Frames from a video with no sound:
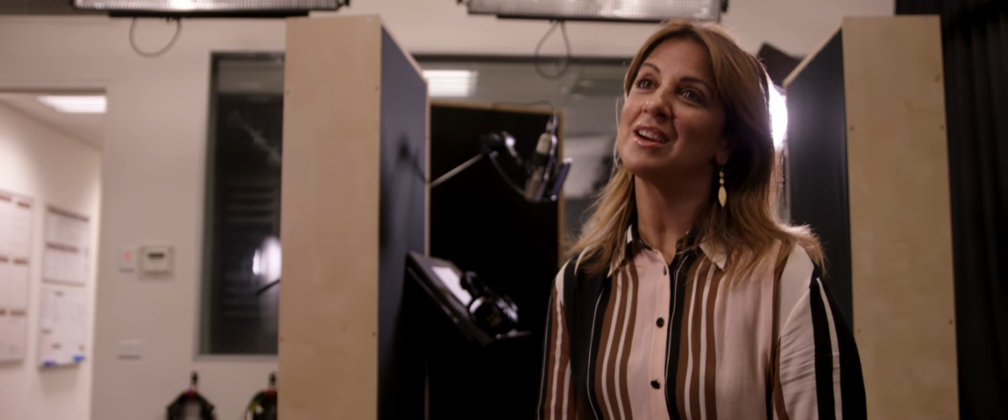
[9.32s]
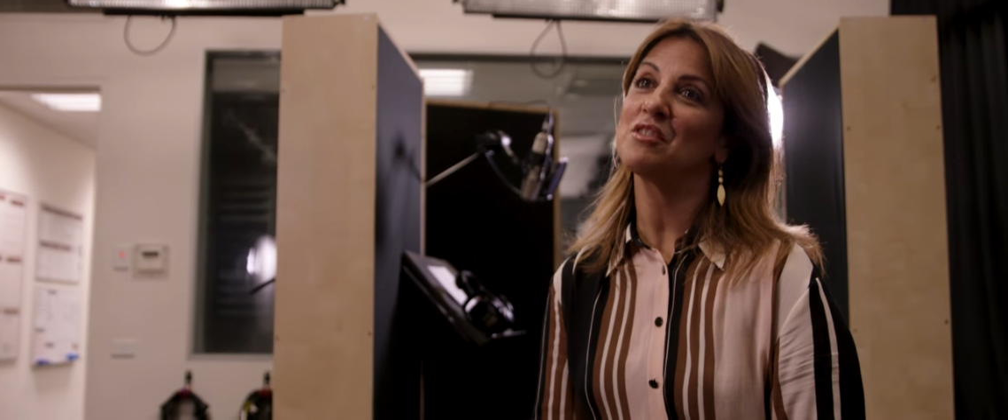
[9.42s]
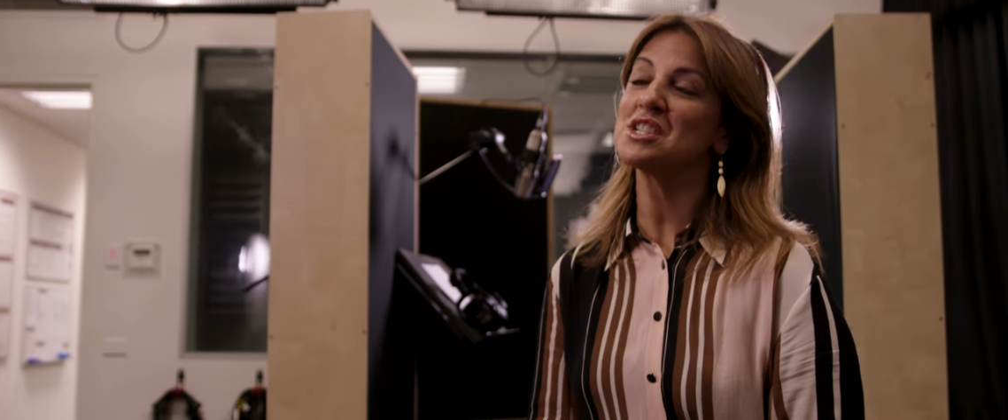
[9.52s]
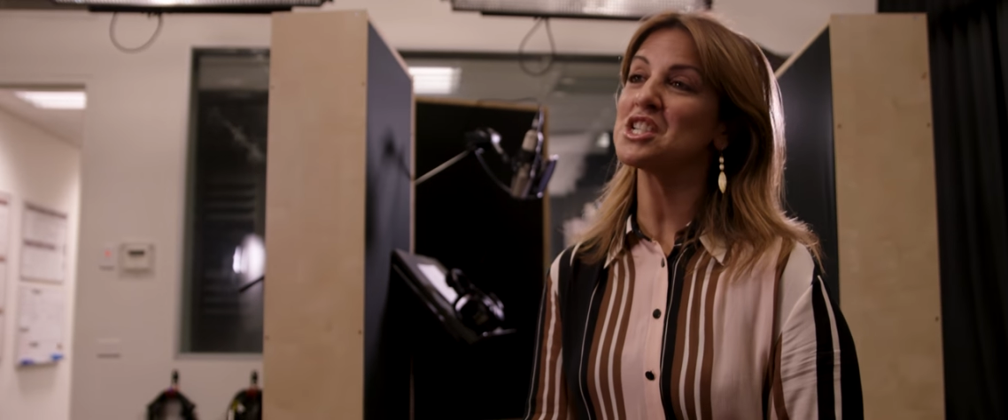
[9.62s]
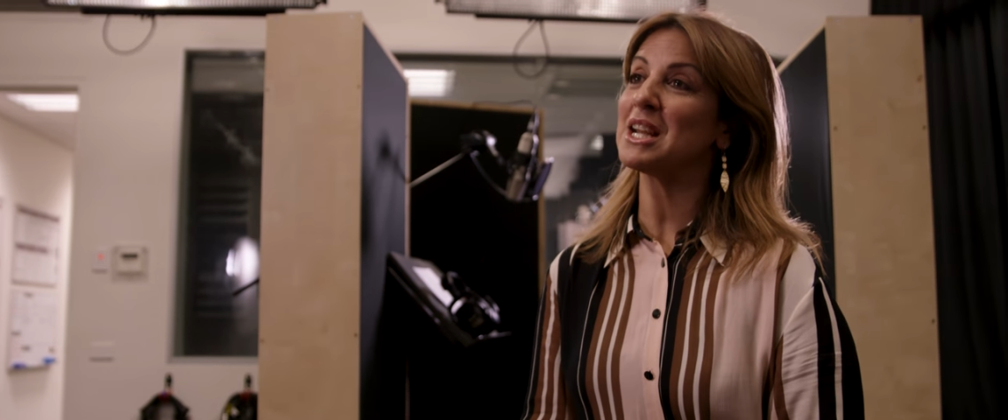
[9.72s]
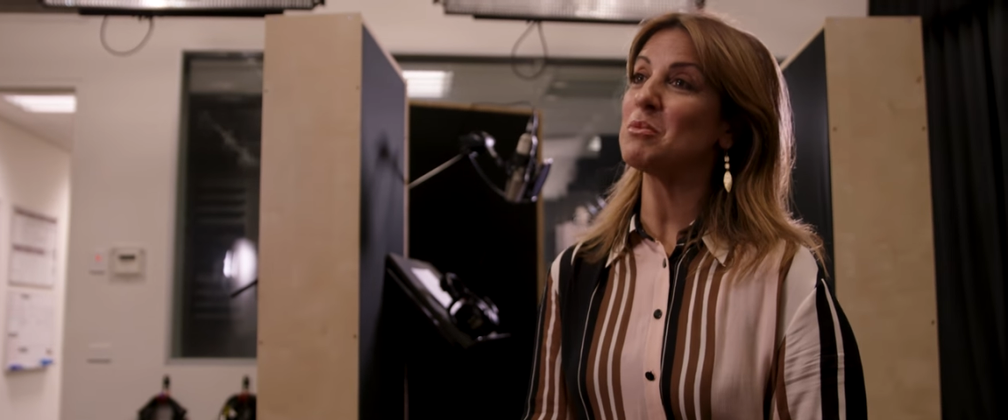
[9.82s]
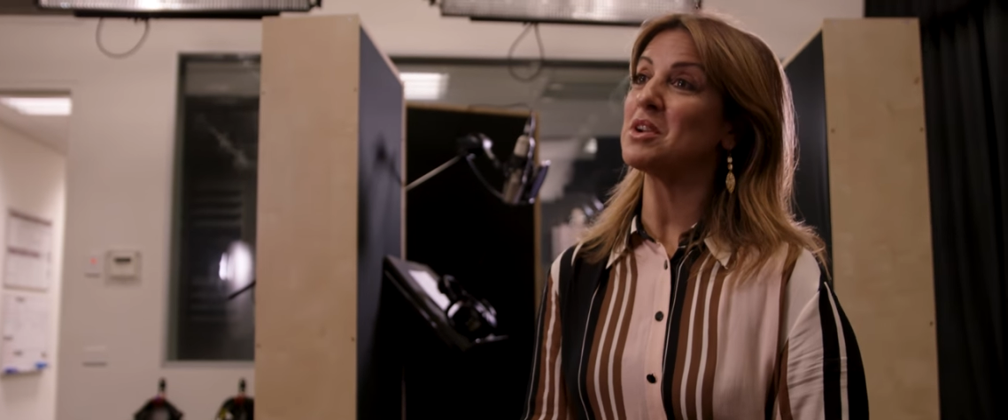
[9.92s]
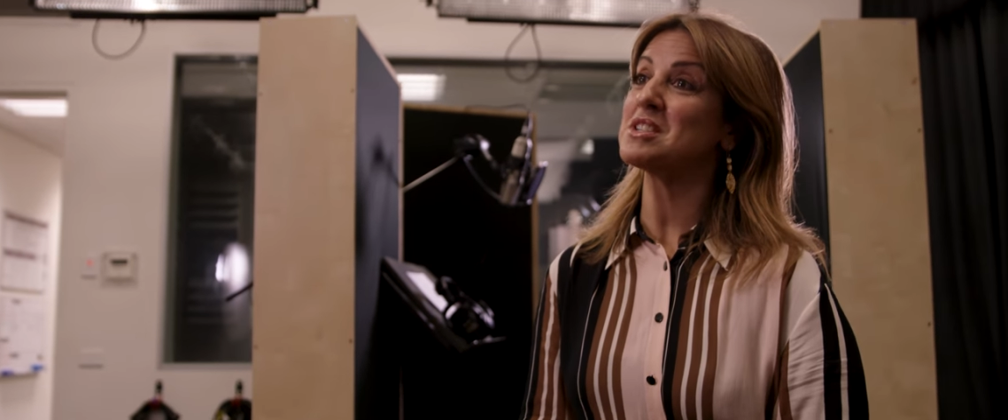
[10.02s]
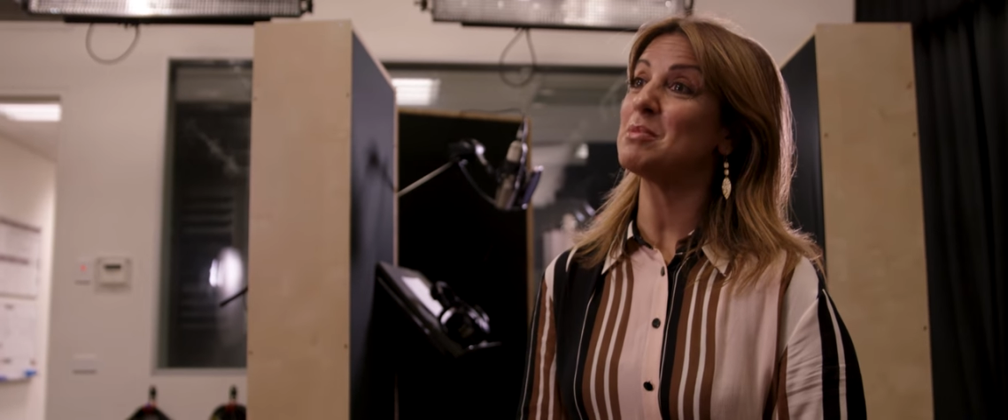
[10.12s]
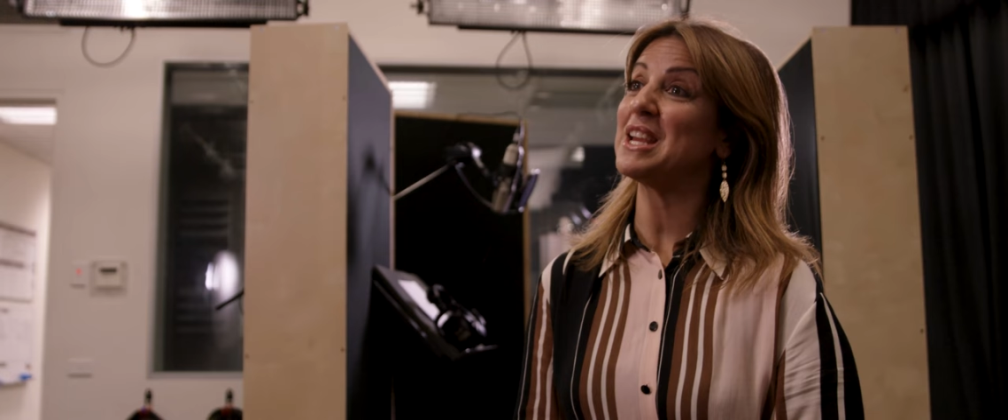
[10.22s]
Originally
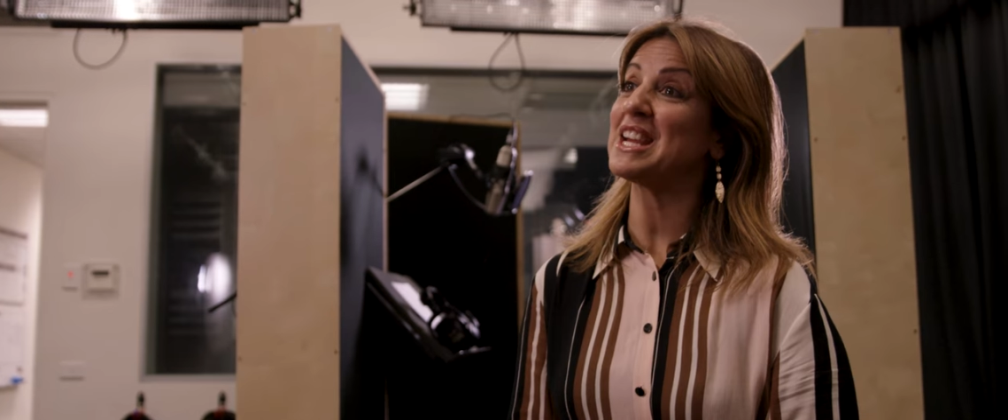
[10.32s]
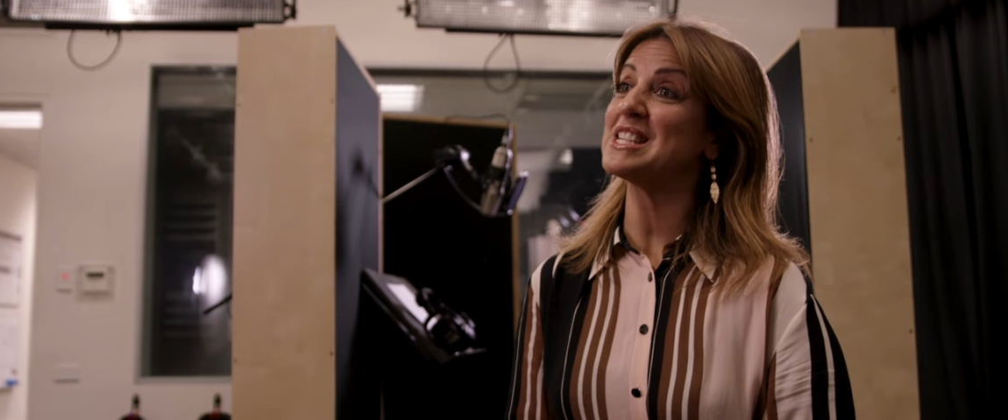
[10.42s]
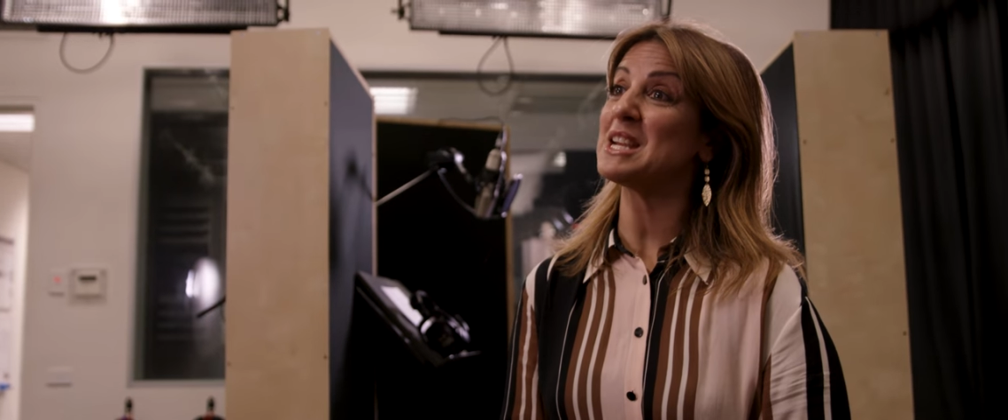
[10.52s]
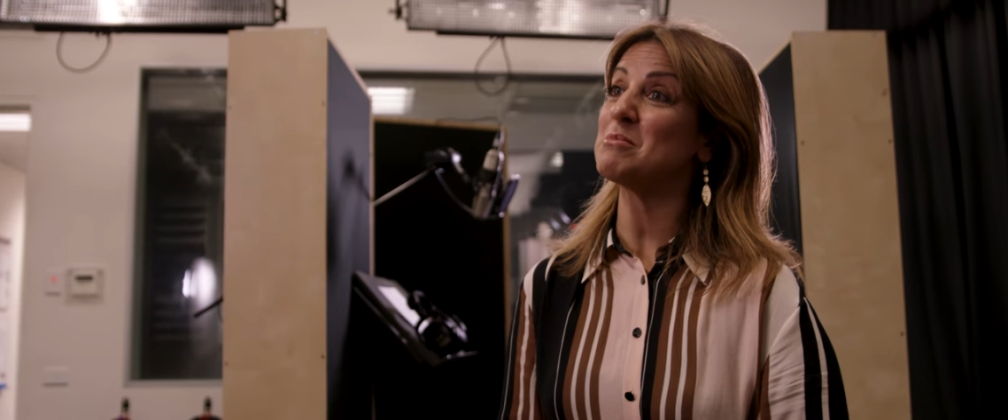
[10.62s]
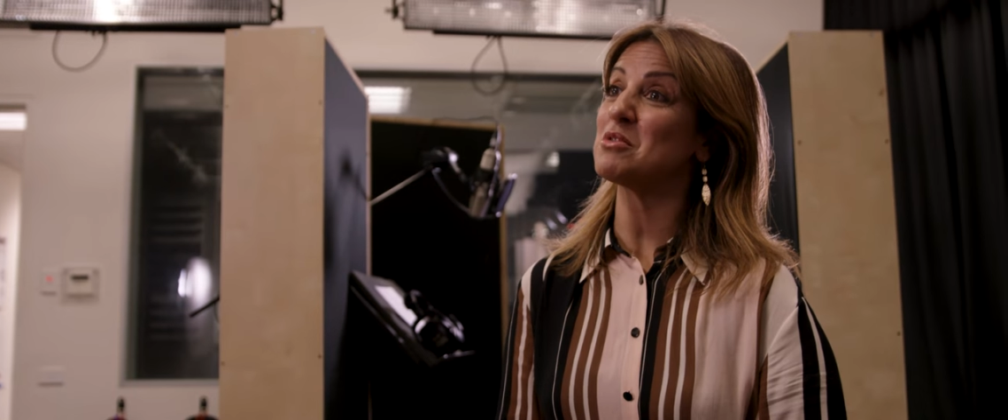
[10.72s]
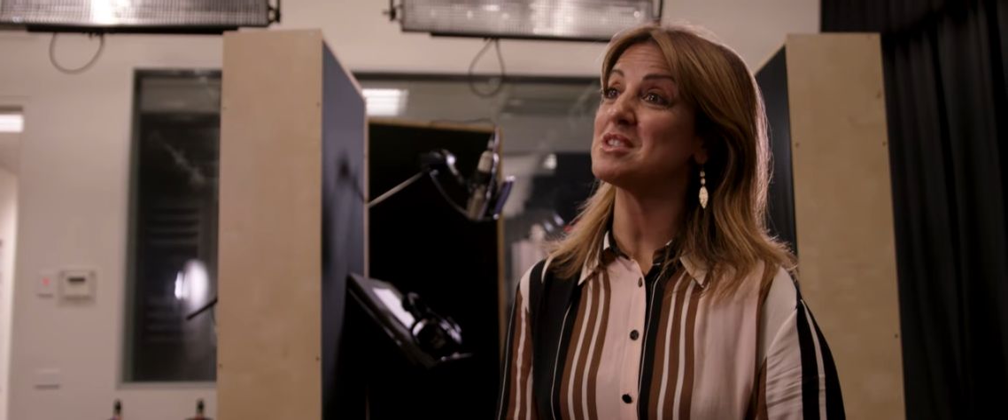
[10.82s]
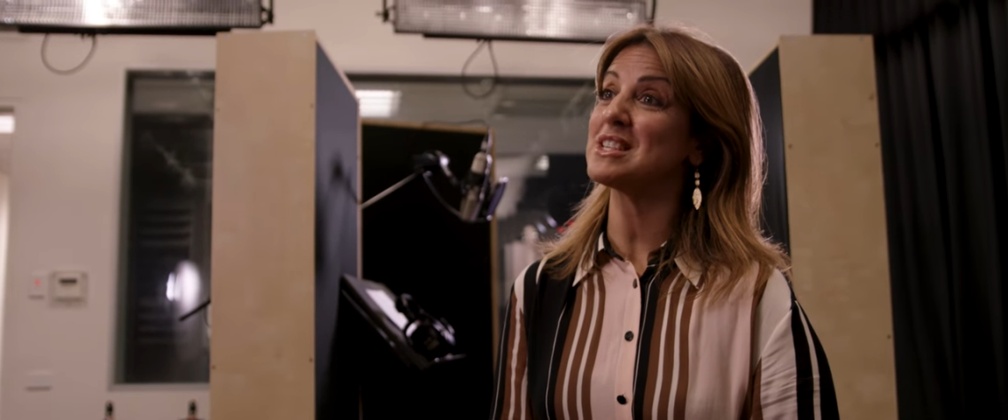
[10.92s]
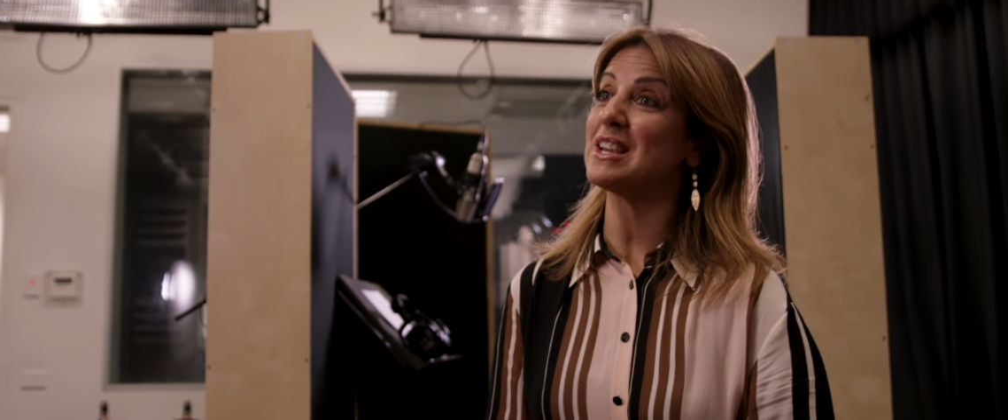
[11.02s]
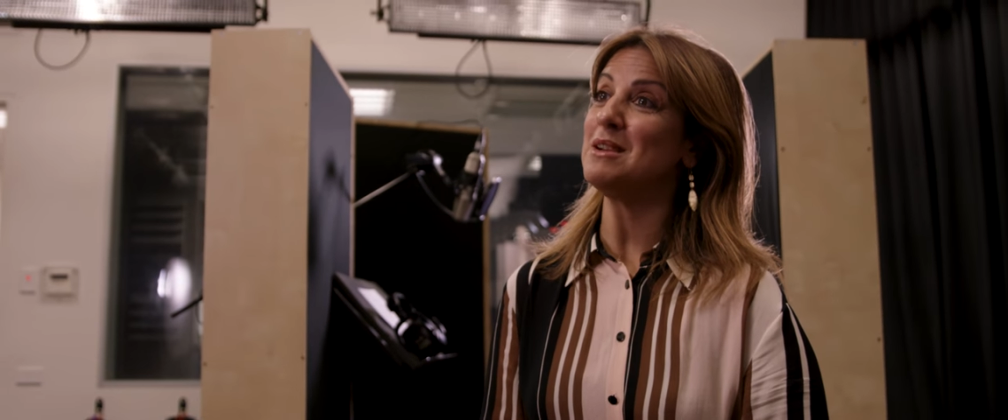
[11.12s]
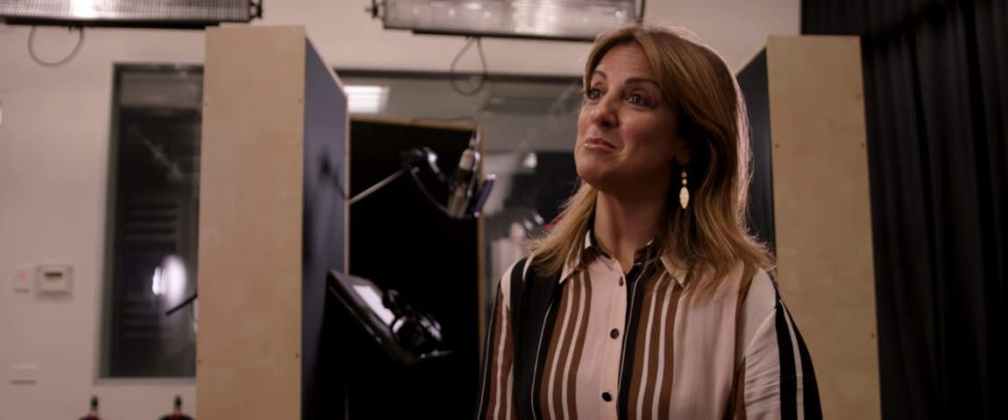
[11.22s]
wanted to be a contemporary singer,